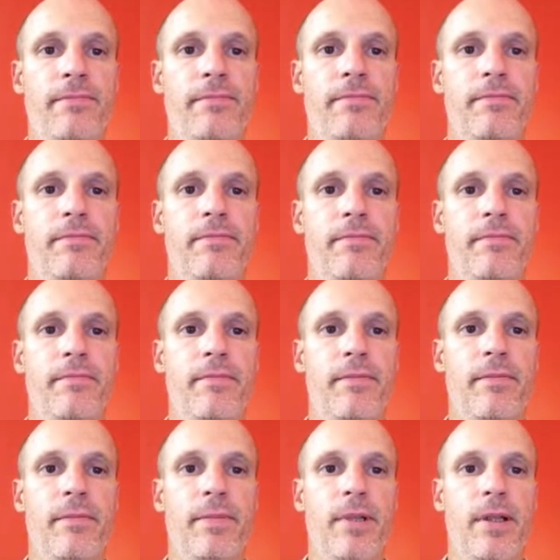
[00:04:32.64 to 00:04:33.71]

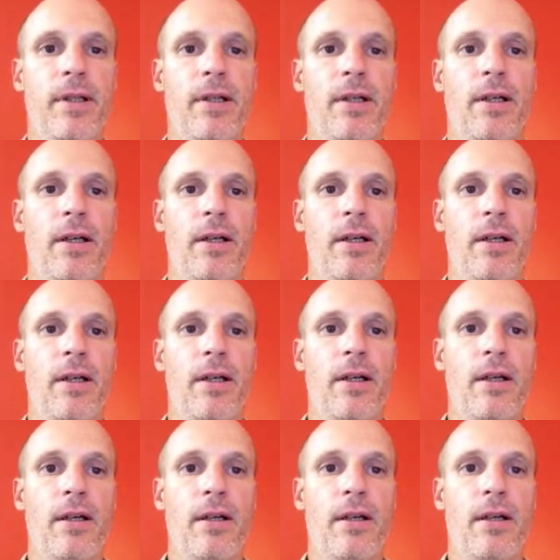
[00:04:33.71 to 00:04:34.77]

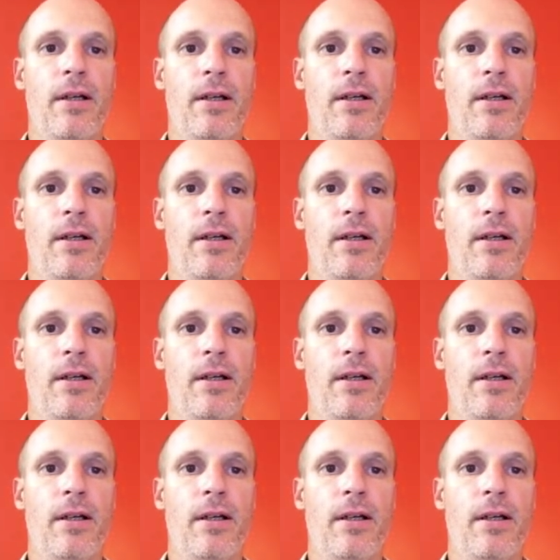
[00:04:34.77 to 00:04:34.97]
Nobody speaks.